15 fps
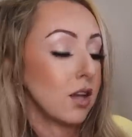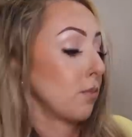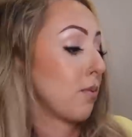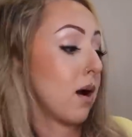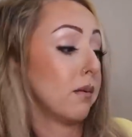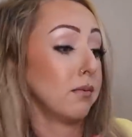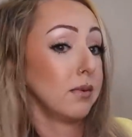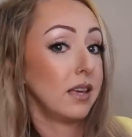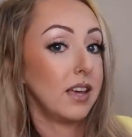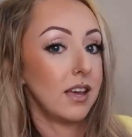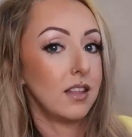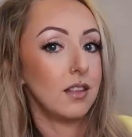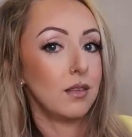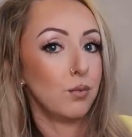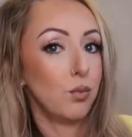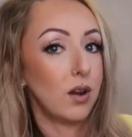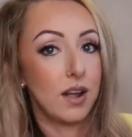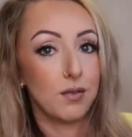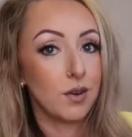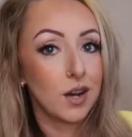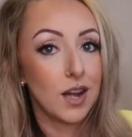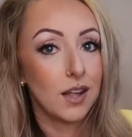I'll probably get
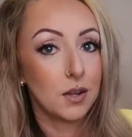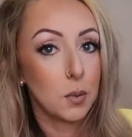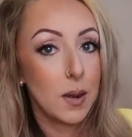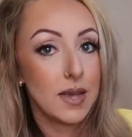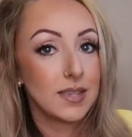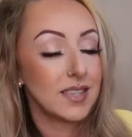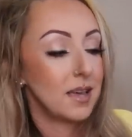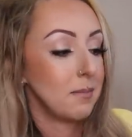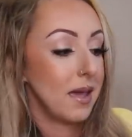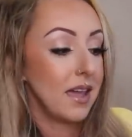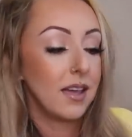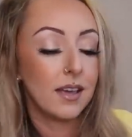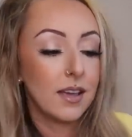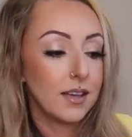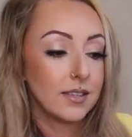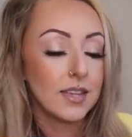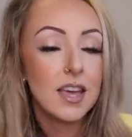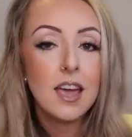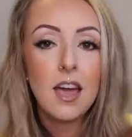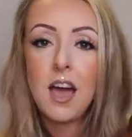whatever colorways they make because